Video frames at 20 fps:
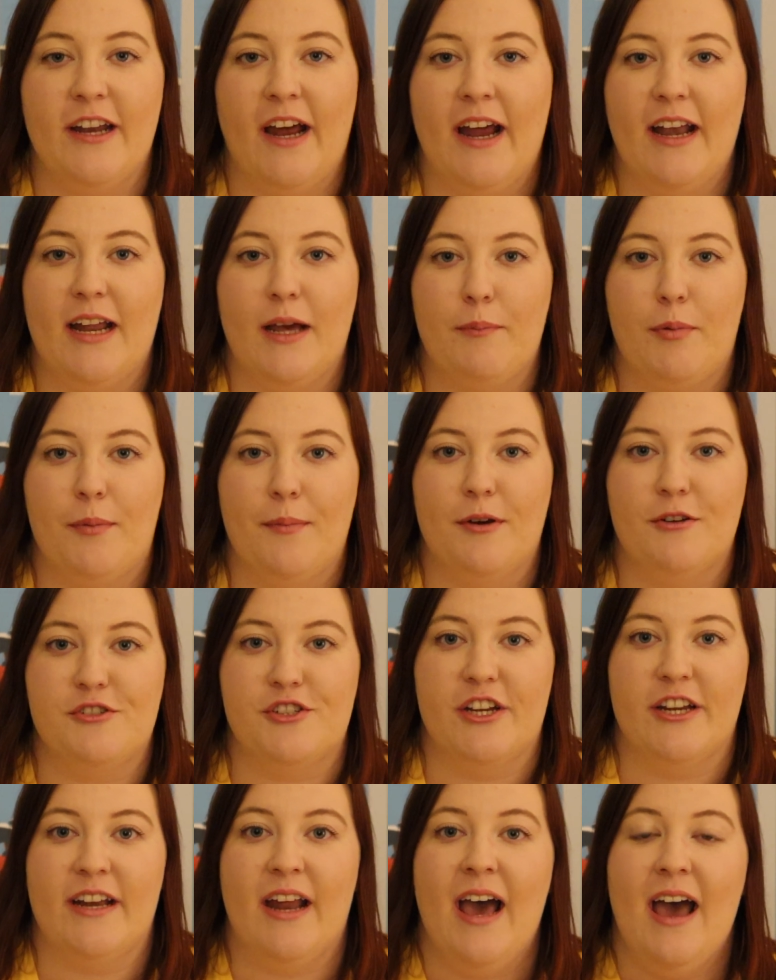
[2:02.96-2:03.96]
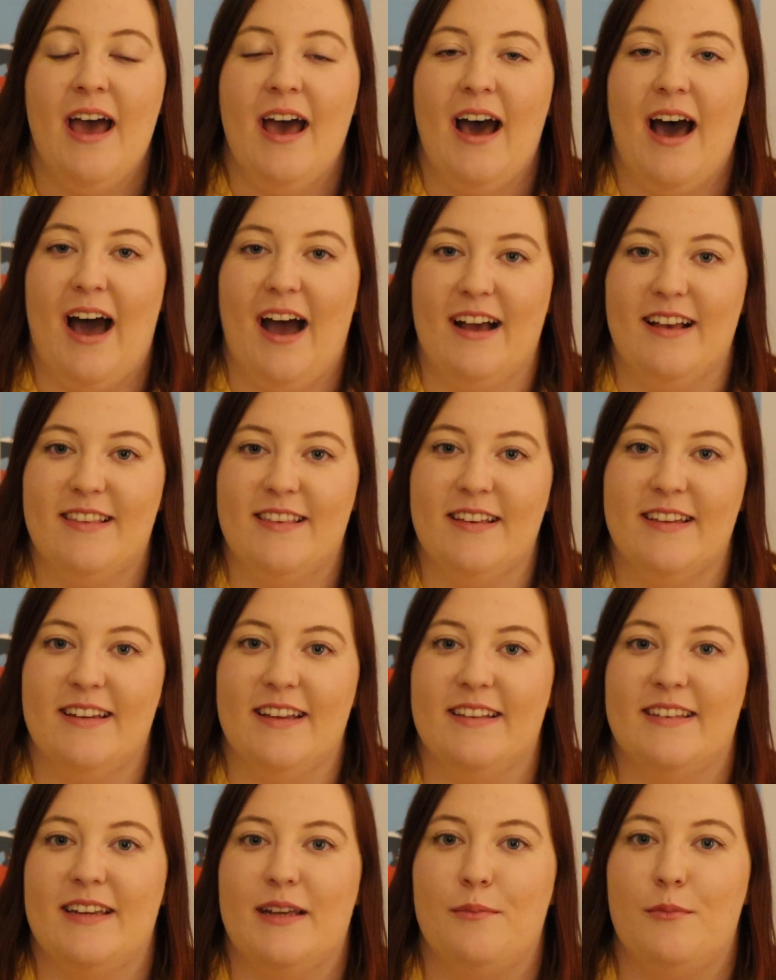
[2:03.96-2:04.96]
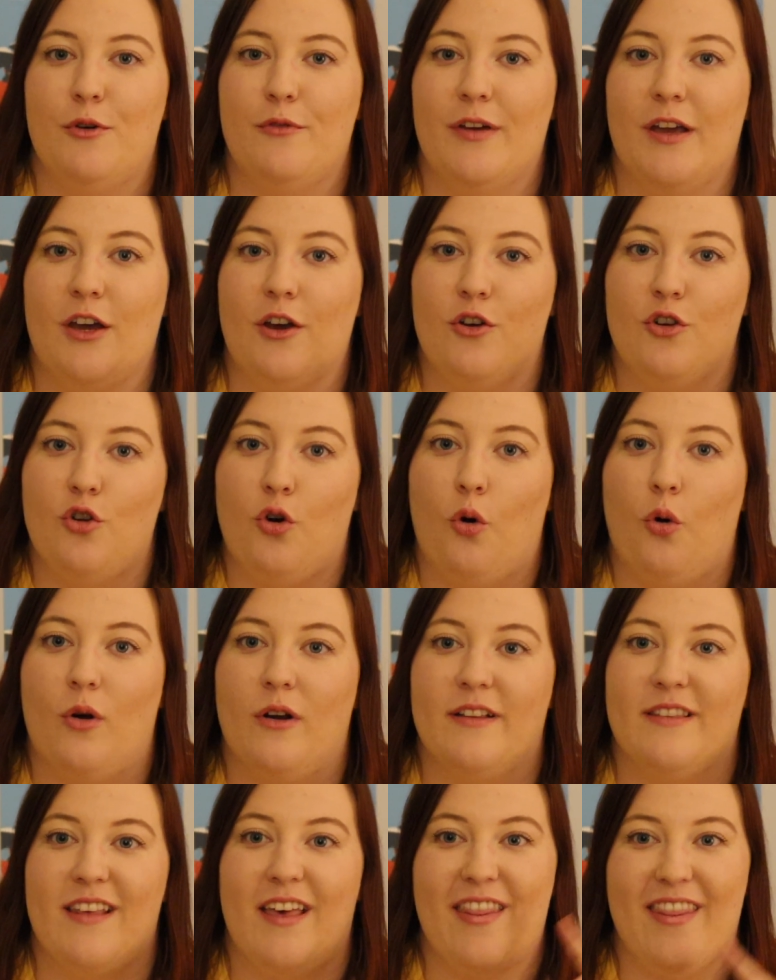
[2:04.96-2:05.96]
dining promotion. I see Disney moving towards